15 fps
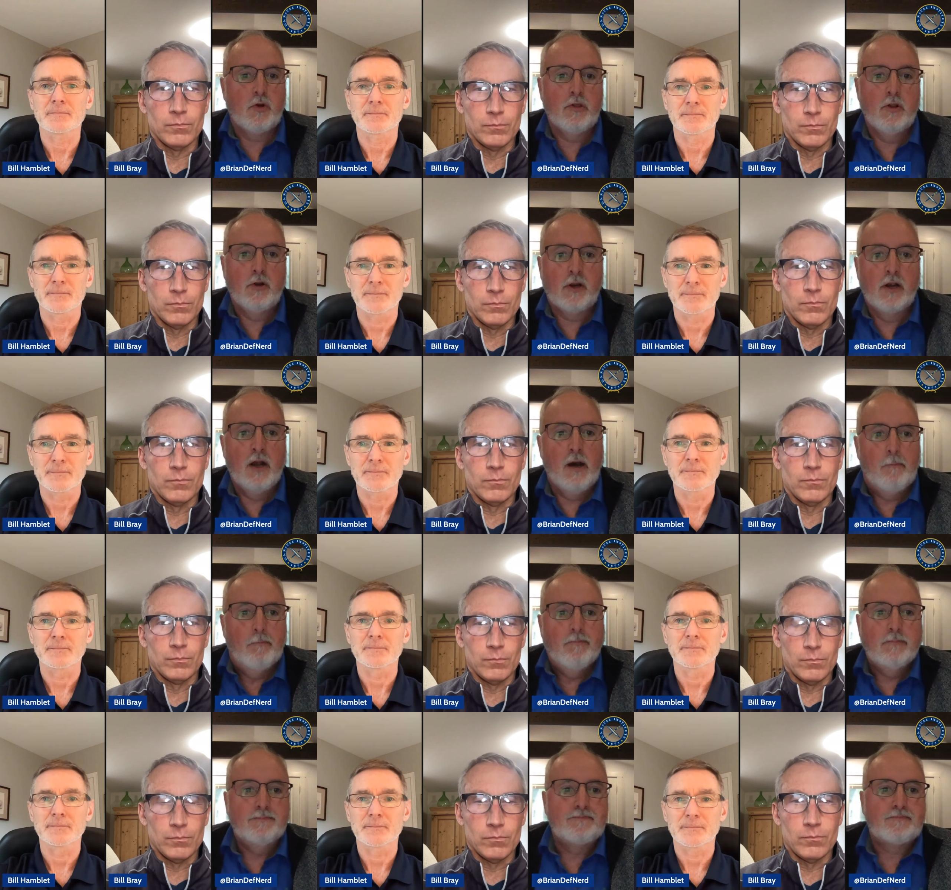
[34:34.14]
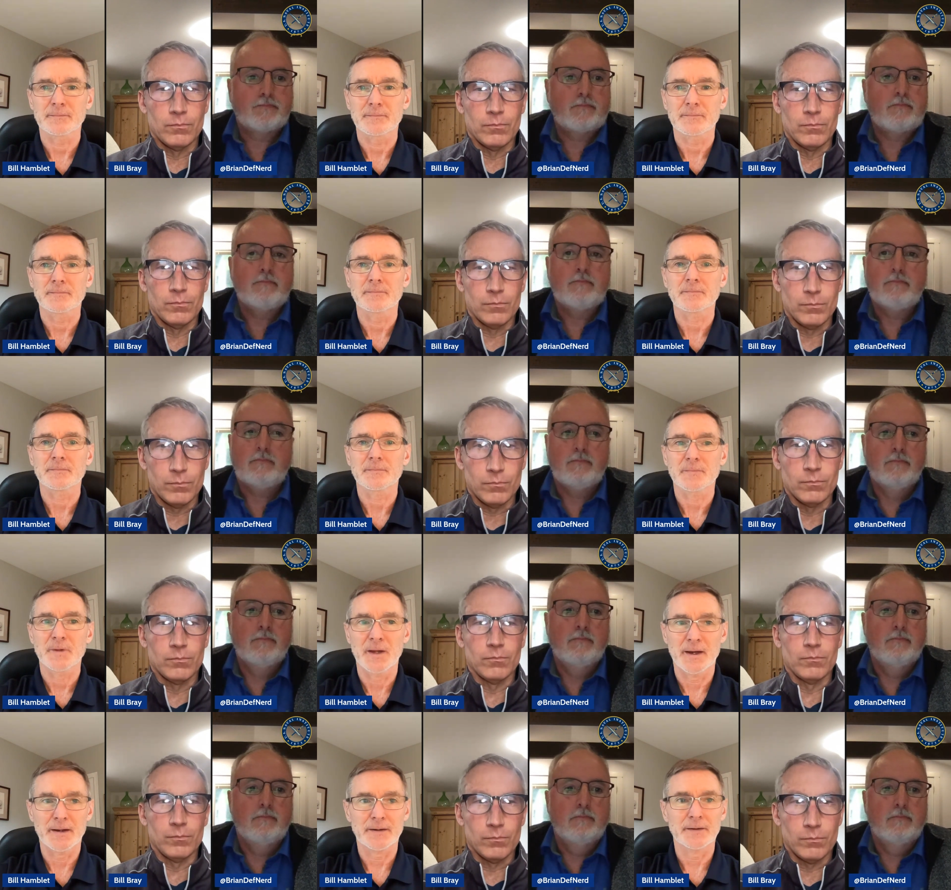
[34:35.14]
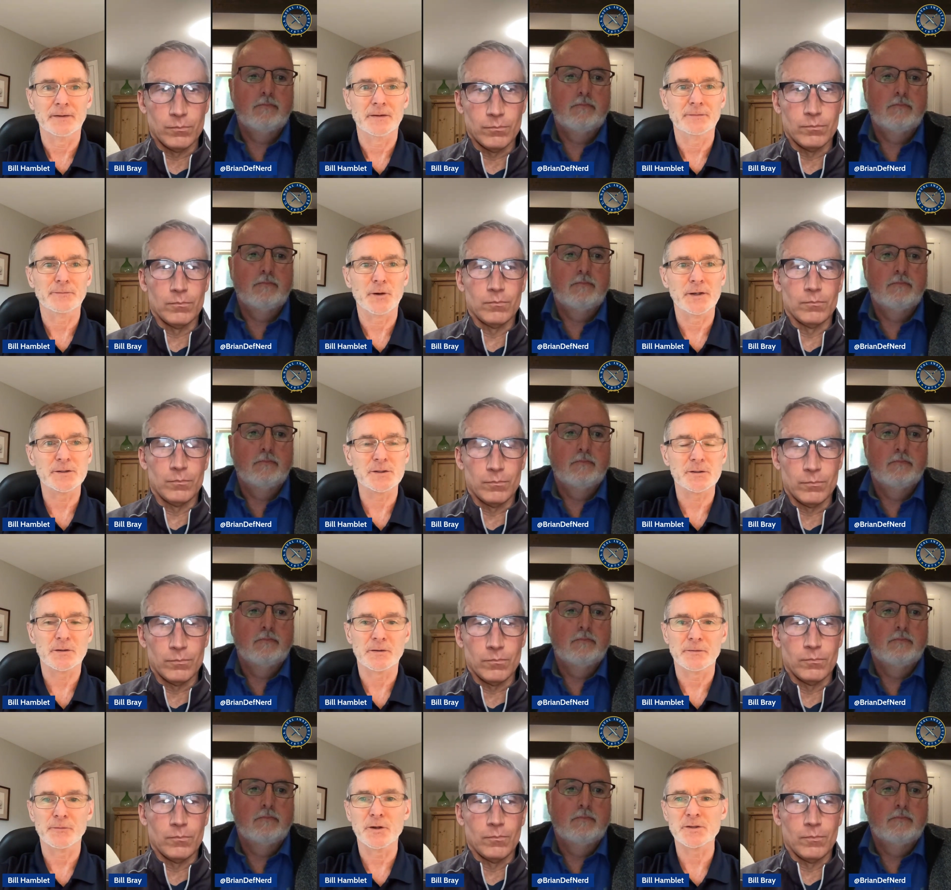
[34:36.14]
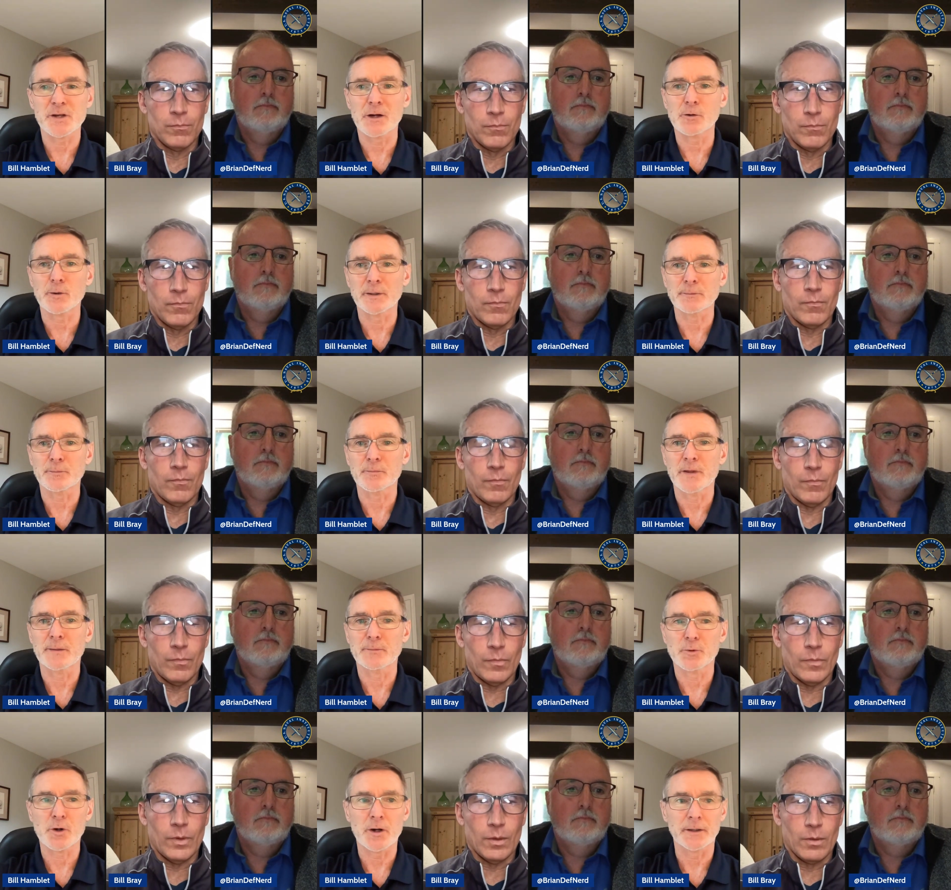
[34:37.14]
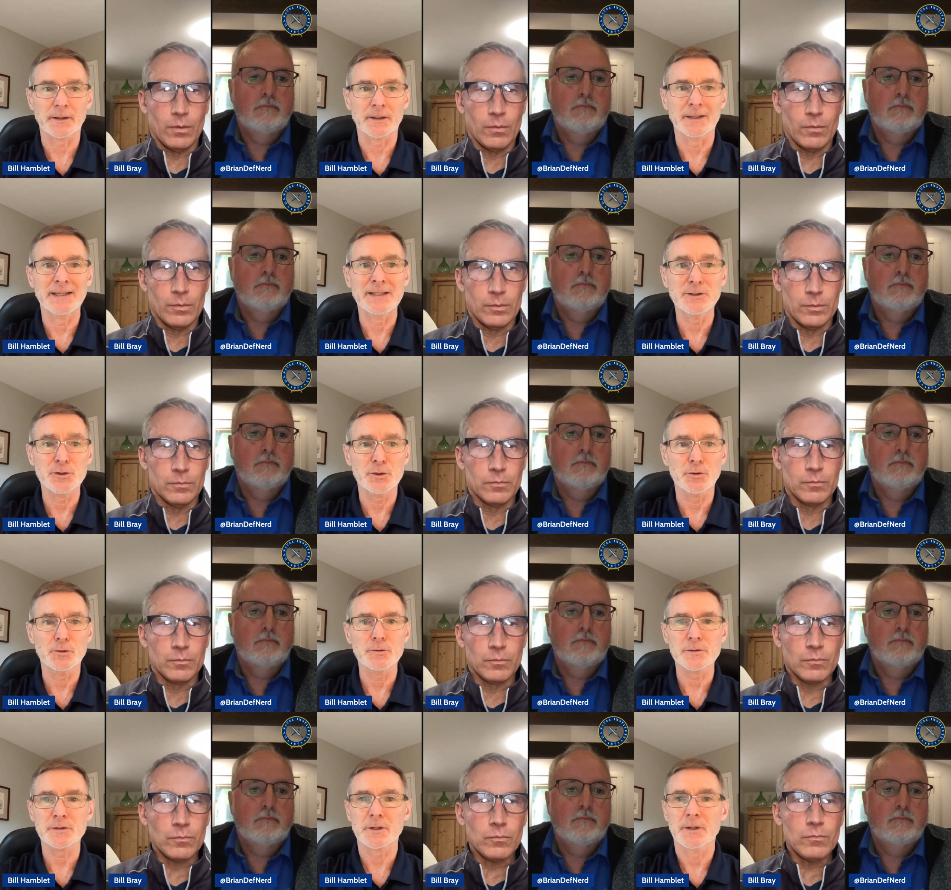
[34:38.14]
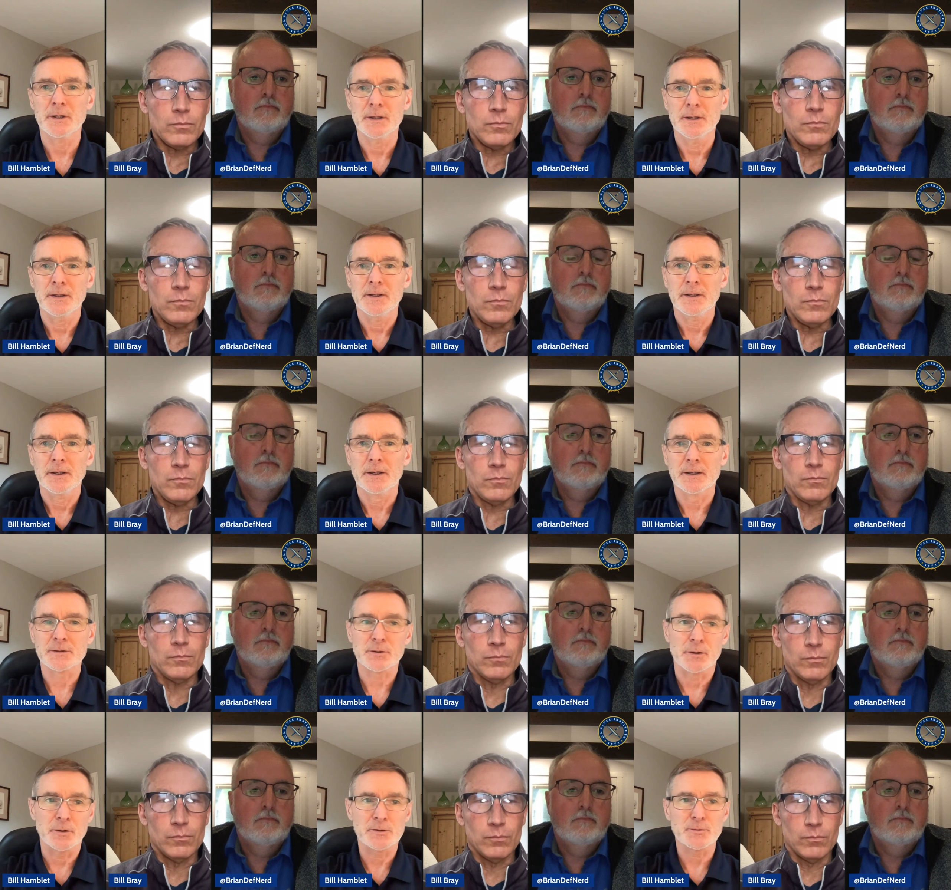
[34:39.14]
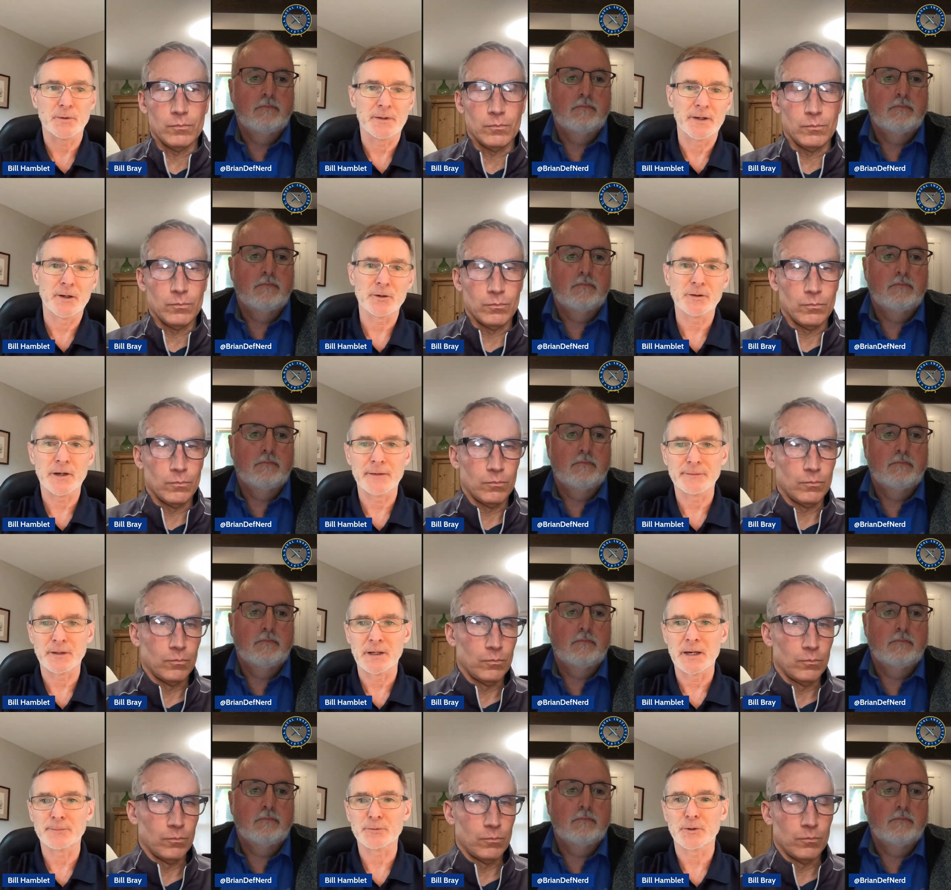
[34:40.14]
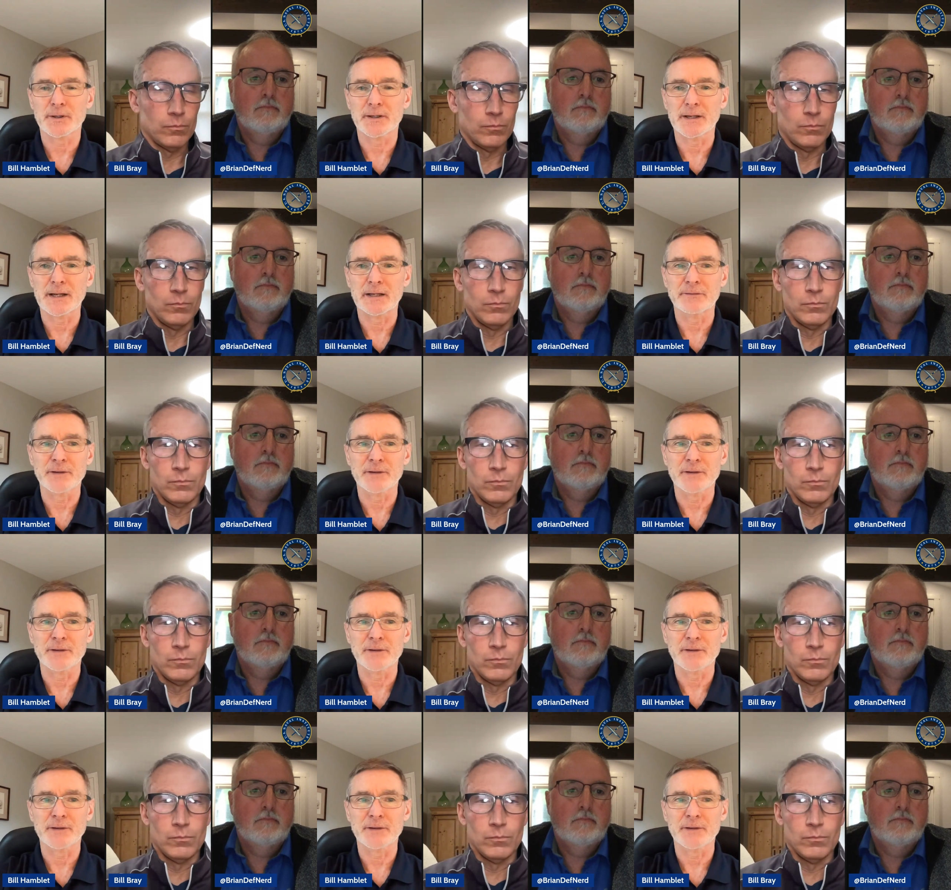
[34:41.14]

Speaker 1: looking up
Speaker 2: yeah and the french the french air wing they brought e2s uh, so those were the aircraft that operated out of